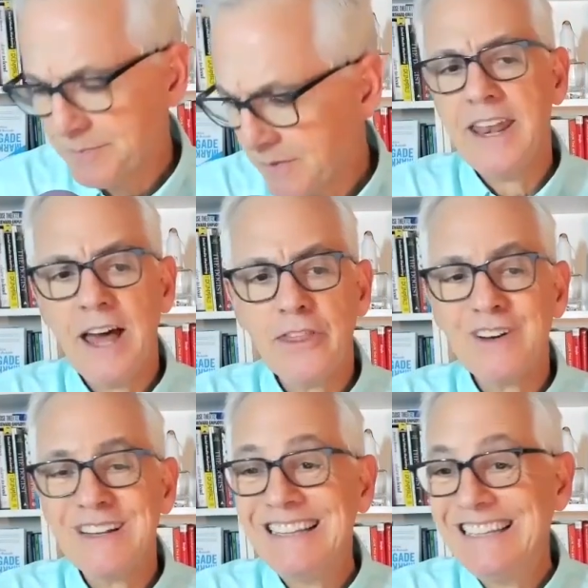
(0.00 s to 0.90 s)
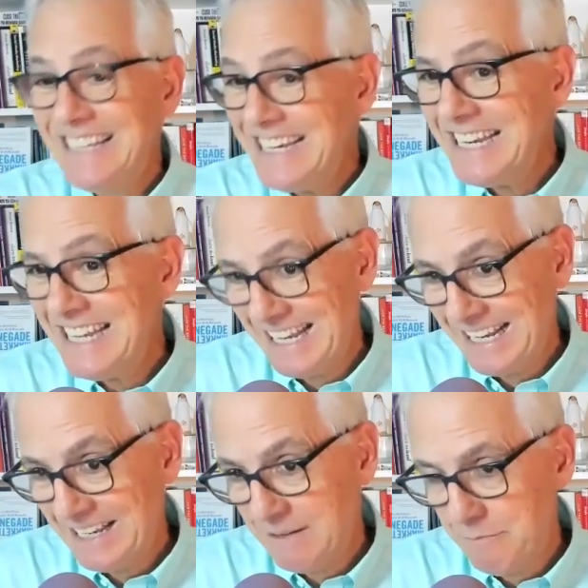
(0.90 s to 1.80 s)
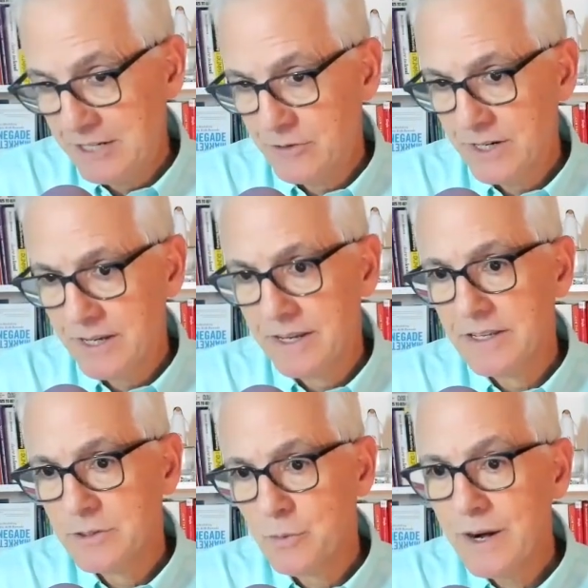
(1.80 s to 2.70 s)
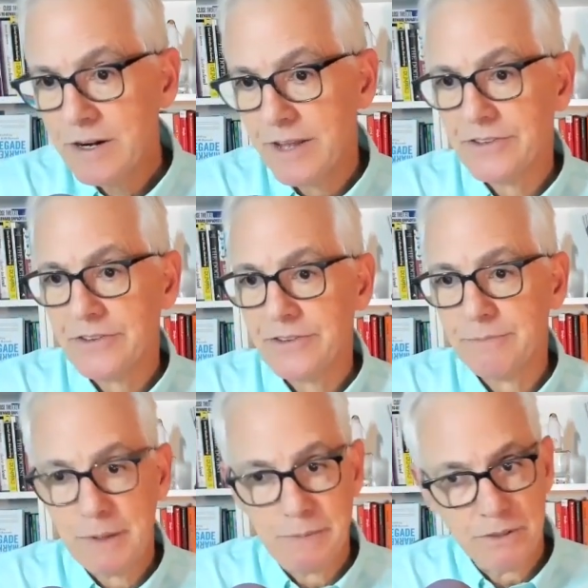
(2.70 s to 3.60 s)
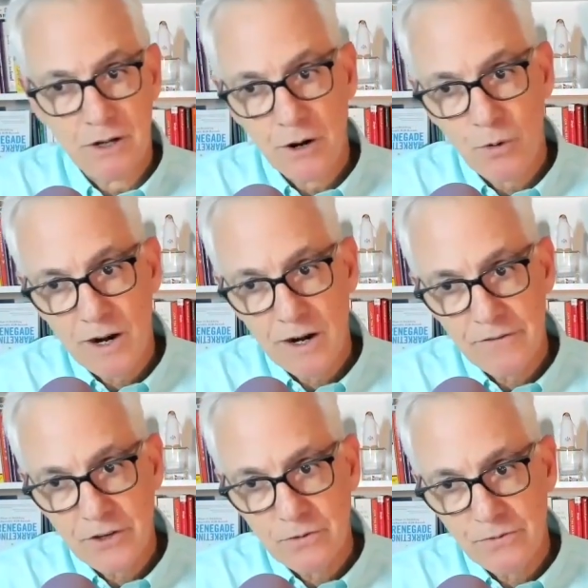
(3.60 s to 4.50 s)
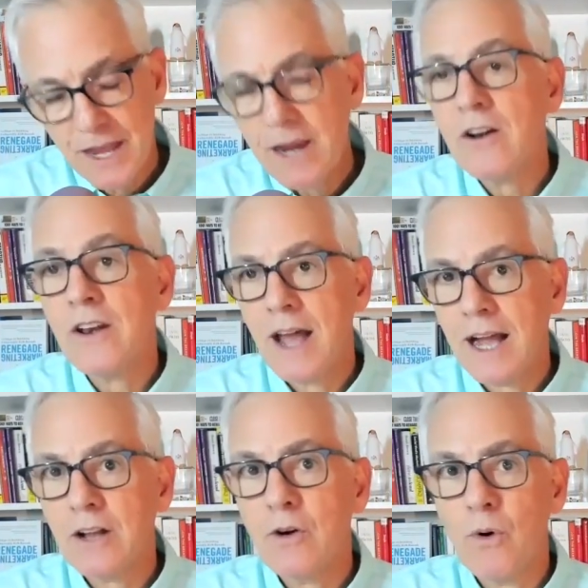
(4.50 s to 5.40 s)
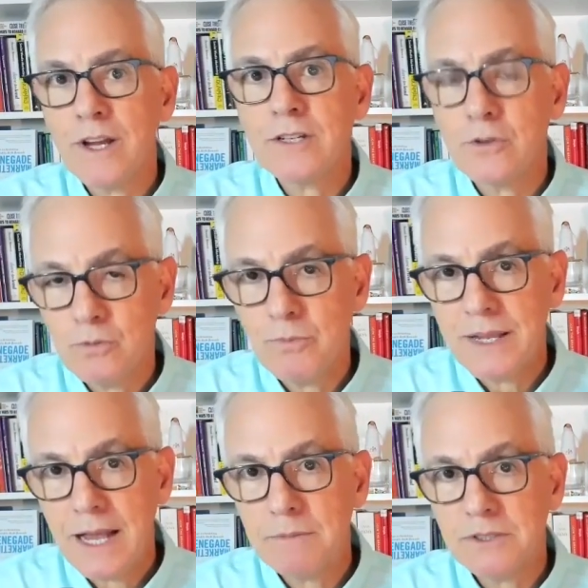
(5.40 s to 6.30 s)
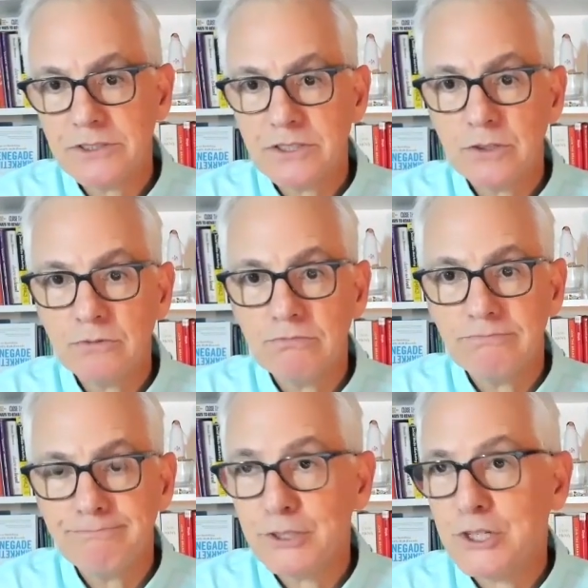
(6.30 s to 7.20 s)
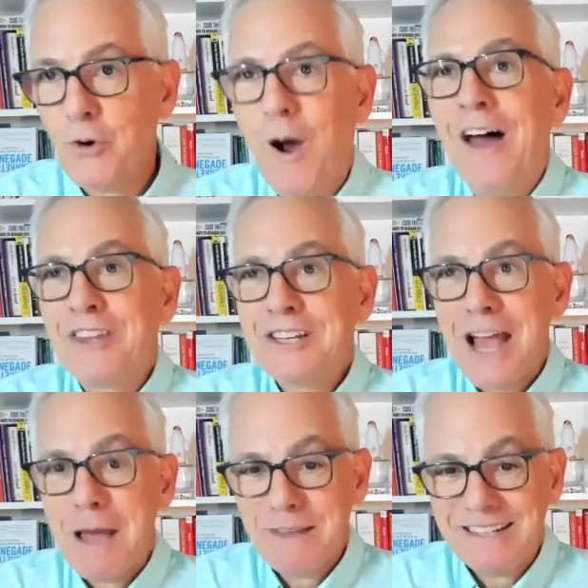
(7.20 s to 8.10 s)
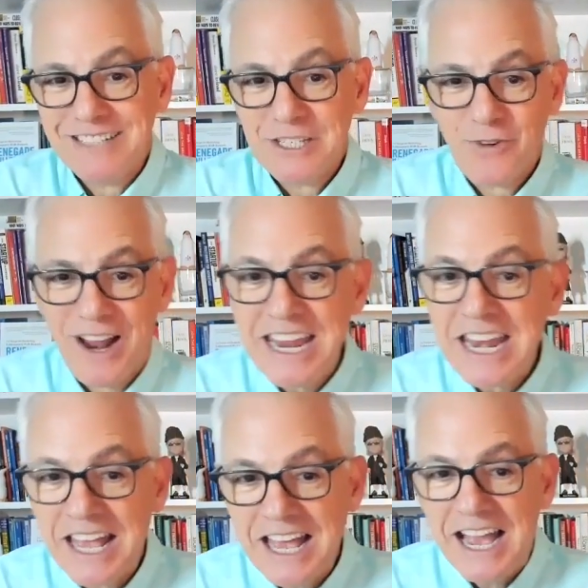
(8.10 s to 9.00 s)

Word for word: Another leading metric is awareness. People aren't aware of you. They are not going to be able to put you on the shopping list, right?